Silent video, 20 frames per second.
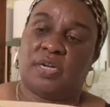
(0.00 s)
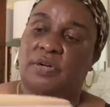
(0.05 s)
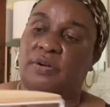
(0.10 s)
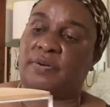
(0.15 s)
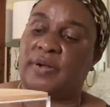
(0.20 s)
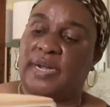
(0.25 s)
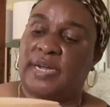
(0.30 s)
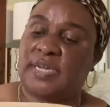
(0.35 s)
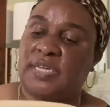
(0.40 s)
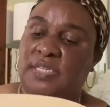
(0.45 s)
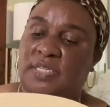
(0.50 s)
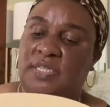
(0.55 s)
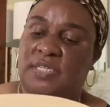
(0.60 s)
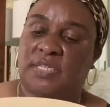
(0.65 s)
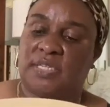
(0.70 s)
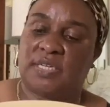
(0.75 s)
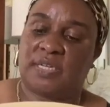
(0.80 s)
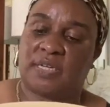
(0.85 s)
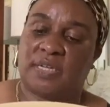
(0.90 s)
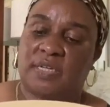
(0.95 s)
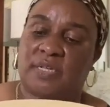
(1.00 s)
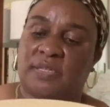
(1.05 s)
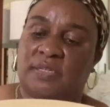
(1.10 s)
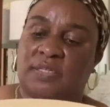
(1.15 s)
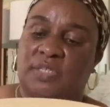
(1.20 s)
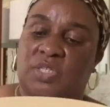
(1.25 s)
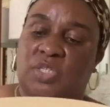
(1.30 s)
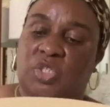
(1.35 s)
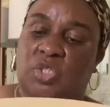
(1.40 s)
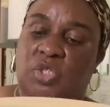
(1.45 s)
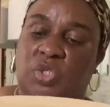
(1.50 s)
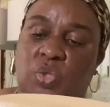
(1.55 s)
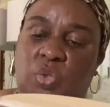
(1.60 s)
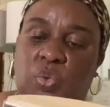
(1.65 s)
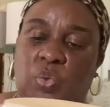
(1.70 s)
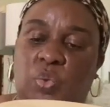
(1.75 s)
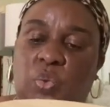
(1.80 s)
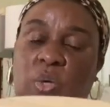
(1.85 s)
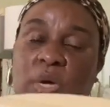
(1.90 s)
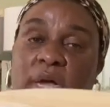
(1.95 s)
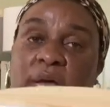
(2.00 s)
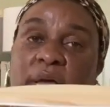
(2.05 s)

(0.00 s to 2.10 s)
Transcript: right? So